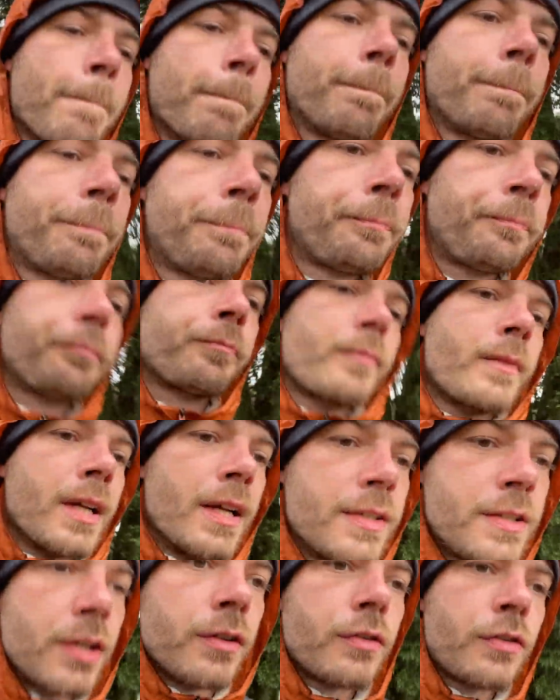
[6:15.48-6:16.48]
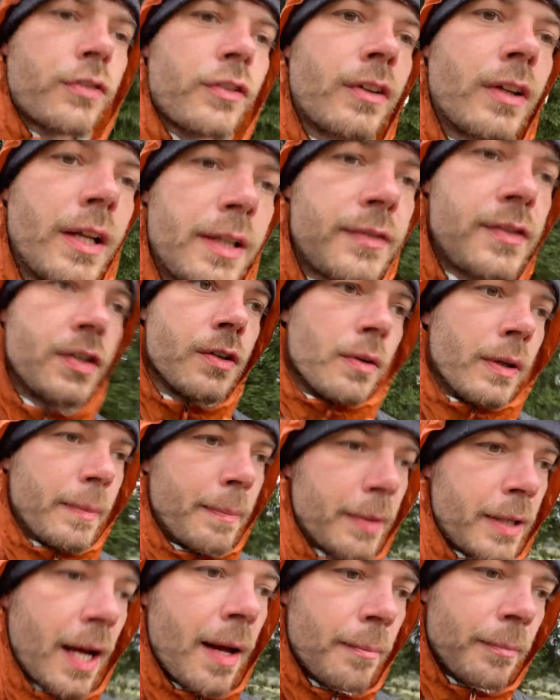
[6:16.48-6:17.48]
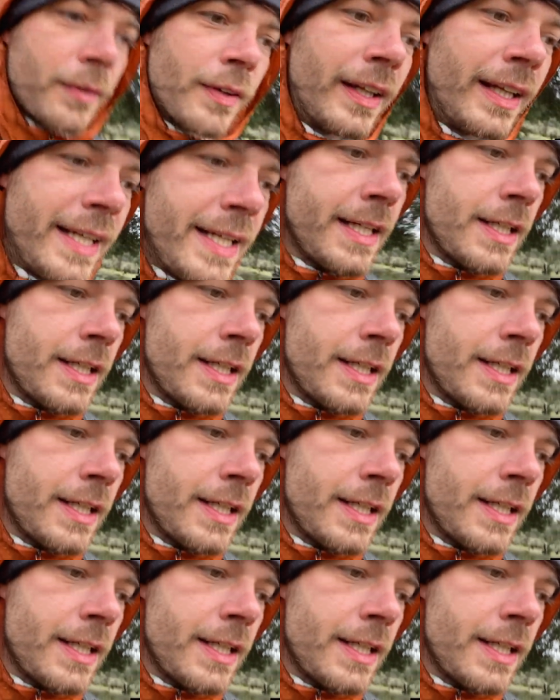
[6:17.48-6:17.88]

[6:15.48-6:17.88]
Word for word: it wasn't the case. This did keep